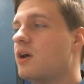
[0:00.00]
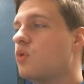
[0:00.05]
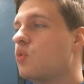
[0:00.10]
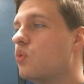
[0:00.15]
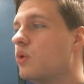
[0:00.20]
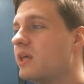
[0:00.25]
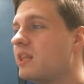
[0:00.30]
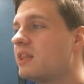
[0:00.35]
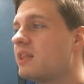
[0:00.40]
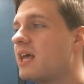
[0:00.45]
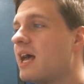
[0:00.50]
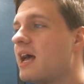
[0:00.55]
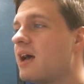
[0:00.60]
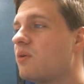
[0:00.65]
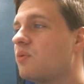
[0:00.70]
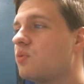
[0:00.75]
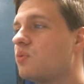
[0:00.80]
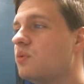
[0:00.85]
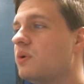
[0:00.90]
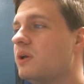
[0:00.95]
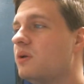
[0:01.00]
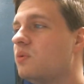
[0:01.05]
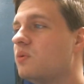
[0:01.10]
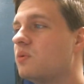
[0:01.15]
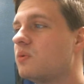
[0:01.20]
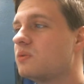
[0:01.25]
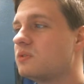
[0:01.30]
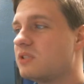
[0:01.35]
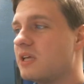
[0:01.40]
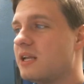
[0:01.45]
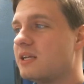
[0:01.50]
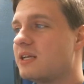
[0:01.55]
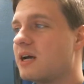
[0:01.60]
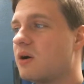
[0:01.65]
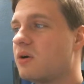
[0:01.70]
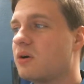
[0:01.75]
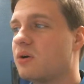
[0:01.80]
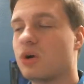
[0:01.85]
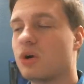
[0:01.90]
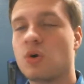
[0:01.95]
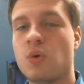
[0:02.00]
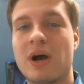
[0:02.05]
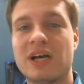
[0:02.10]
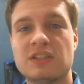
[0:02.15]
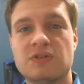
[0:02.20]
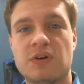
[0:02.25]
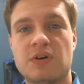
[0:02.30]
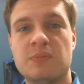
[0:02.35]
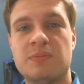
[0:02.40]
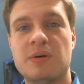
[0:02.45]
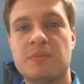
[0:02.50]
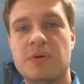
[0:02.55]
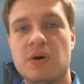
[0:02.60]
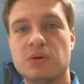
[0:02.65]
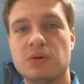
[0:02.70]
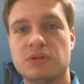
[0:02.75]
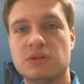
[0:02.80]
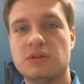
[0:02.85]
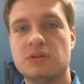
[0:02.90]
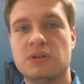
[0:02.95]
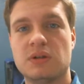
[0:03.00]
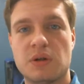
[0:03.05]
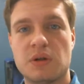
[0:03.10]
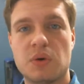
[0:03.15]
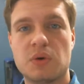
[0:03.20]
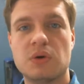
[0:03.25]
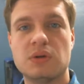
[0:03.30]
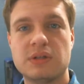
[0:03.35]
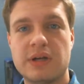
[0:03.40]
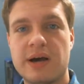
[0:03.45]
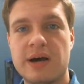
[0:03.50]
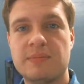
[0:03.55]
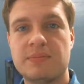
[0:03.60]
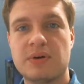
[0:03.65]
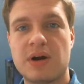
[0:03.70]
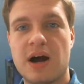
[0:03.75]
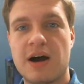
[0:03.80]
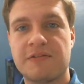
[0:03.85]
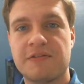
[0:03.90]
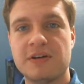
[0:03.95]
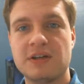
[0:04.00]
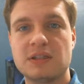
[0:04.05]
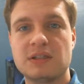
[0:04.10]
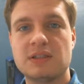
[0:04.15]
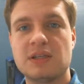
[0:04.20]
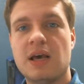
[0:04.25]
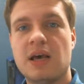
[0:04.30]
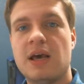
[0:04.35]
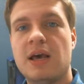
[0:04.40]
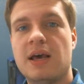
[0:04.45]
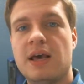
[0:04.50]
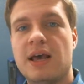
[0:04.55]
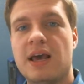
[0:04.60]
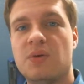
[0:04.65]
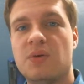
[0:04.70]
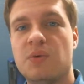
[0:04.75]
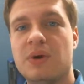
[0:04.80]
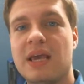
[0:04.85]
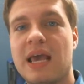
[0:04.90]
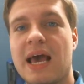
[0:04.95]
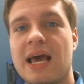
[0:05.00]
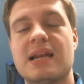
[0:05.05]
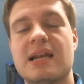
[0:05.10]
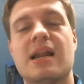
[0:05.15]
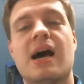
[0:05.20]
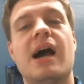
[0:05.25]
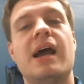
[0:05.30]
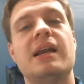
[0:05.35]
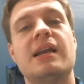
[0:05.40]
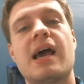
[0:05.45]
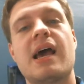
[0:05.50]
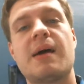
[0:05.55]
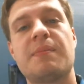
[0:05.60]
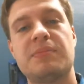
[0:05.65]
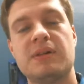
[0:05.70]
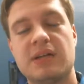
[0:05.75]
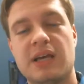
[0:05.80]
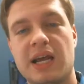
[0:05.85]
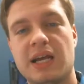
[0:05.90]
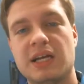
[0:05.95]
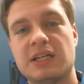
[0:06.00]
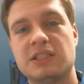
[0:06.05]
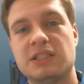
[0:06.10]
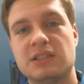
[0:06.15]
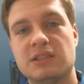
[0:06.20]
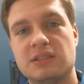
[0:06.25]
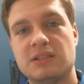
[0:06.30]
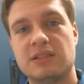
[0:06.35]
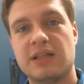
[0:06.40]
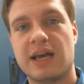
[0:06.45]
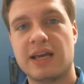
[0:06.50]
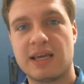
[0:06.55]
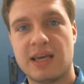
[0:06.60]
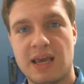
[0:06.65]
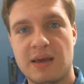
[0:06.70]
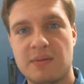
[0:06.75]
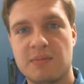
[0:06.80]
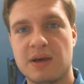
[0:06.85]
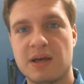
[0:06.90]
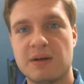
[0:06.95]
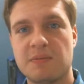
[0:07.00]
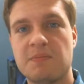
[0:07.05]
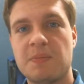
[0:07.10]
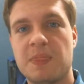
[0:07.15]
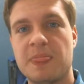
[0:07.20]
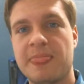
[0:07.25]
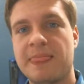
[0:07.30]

With that, we sent out a request for proposal to local nonprofits, and we had 9 applications that came in.